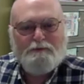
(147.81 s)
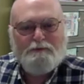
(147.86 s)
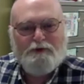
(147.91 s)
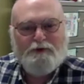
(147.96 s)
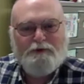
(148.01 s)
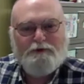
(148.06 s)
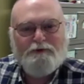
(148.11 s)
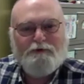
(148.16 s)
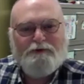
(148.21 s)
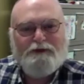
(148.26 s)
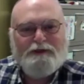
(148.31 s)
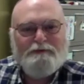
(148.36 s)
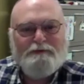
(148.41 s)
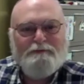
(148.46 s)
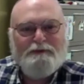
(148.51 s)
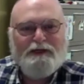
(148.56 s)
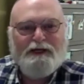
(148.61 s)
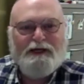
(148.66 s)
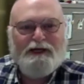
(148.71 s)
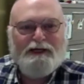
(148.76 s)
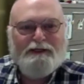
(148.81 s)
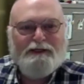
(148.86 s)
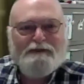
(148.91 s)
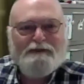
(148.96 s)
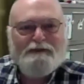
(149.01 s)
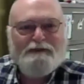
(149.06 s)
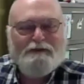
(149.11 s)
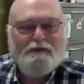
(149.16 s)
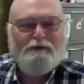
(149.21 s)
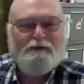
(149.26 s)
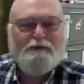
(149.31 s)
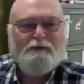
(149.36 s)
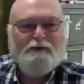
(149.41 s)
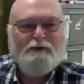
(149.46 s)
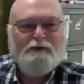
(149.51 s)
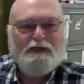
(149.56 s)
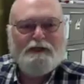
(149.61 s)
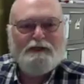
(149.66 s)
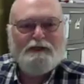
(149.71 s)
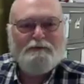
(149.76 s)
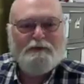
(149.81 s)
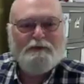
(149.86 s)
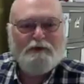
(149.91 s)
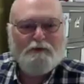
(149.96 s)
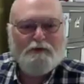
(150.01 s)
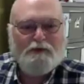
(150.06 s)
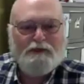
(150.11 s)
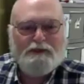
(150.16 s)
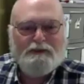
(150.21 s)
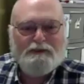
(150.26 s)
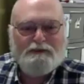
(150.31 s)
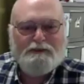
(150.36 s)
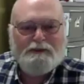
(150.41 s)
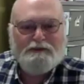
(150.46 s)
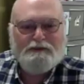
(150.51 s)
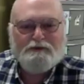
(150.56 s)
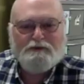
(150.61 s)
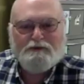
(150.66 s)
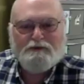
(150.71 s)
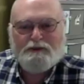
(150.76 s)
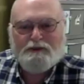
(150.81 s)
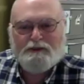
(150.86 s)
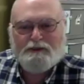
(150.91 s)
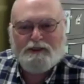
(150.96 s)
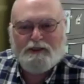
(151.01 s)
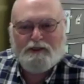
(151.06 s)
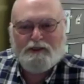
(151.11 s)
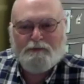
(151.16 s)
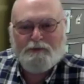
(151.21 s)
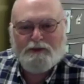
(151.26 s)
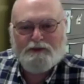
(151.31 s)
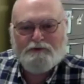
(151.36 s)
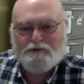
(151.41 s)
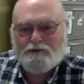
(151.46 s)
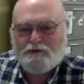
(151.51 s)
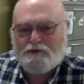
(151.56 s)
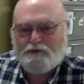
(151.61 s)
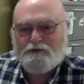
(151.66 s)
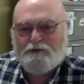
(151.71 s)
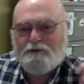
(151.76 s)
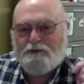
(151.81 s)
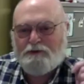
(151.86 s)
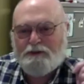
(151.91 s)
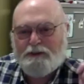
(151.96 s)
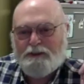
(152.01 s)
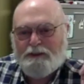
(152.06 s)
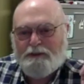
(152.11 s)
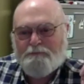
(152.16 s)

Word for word: don't think beyond oh, good, I could be a reading teacher in elementary school.